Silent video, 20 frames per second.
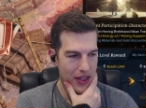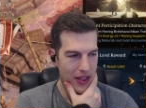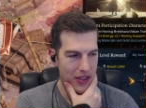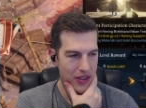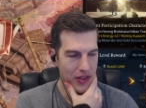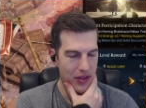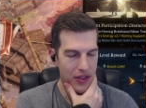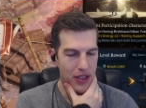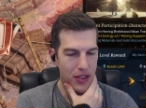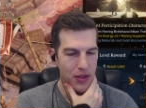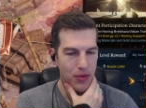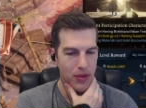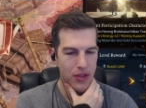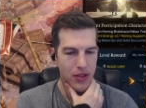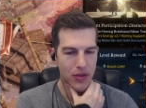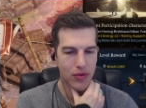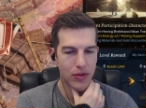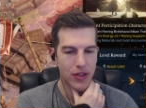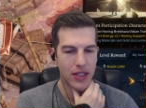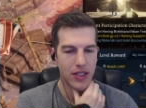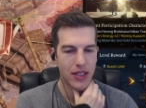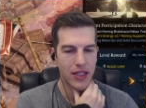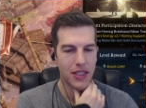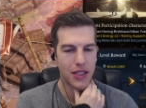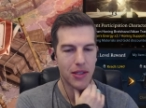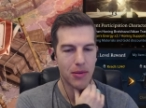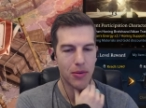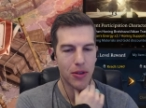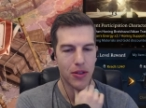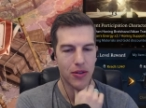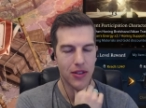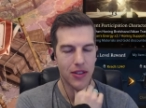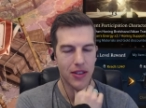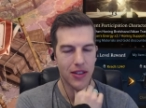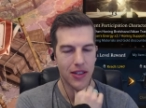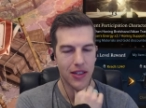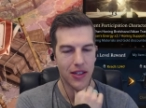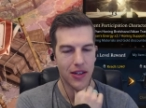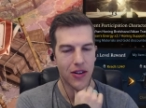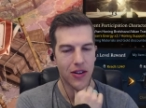so this was originally
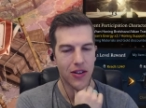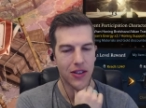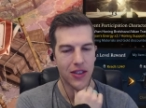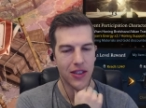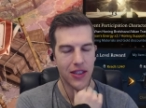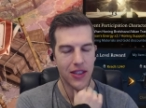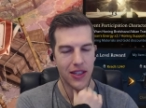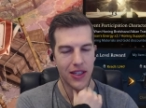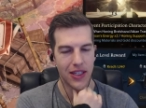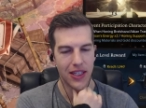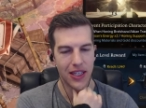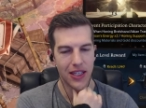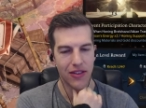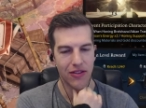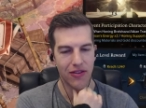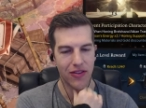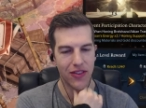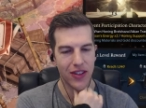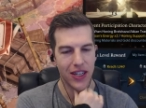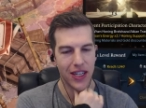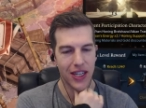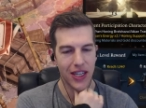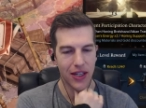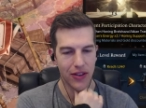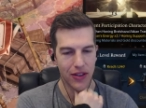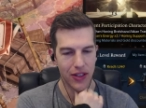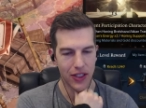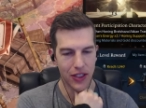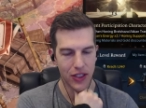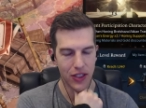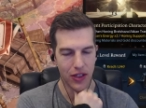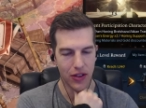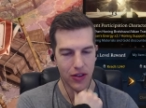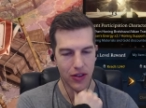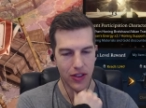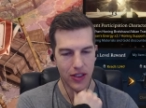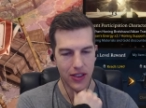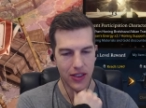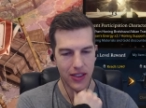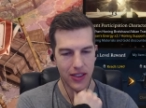supposed, on the video they
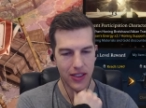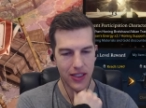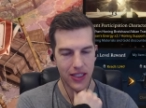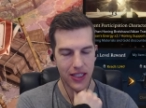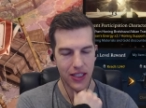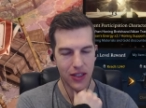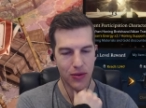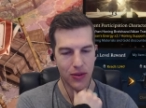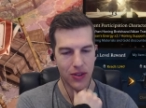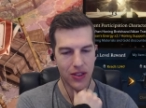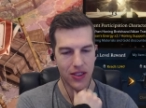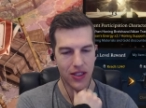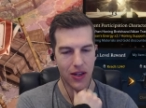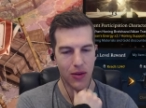showed us, it was